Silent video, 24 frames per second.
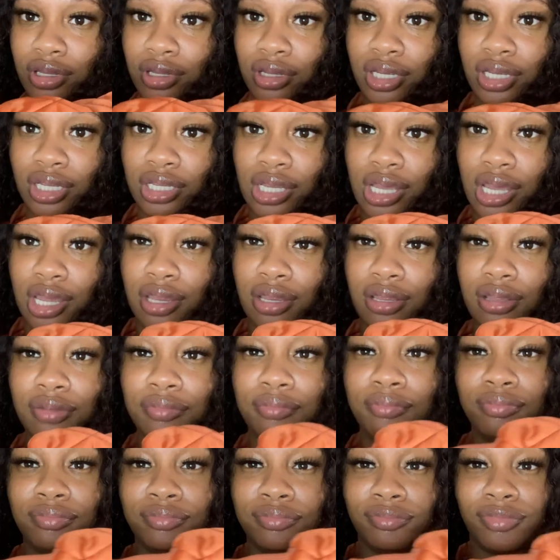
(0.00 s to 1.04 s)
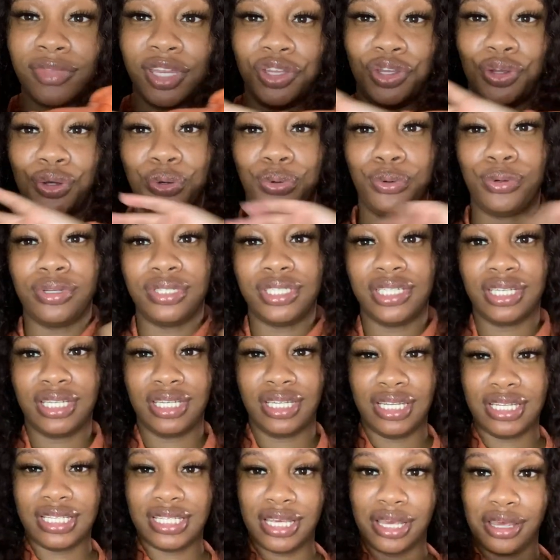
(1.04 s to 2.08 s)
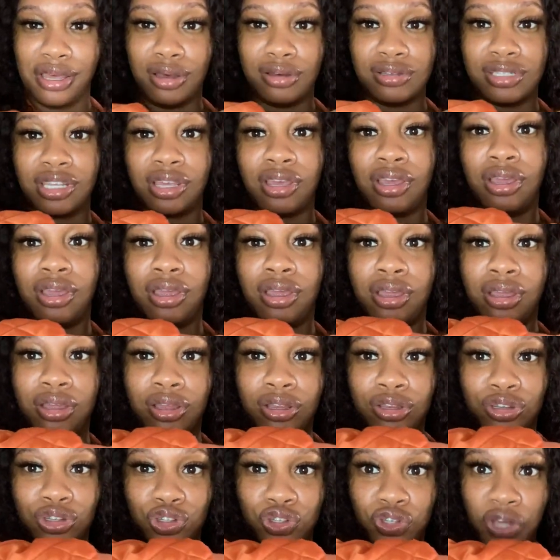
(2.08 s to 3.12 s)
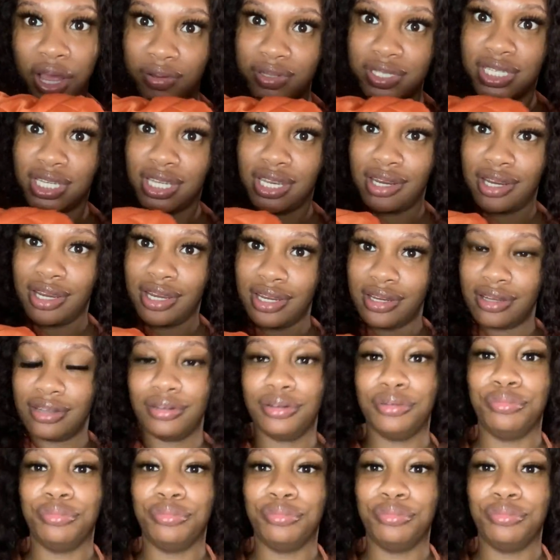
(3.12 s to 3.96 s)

Look at that, the quilted details. Do y'all see that?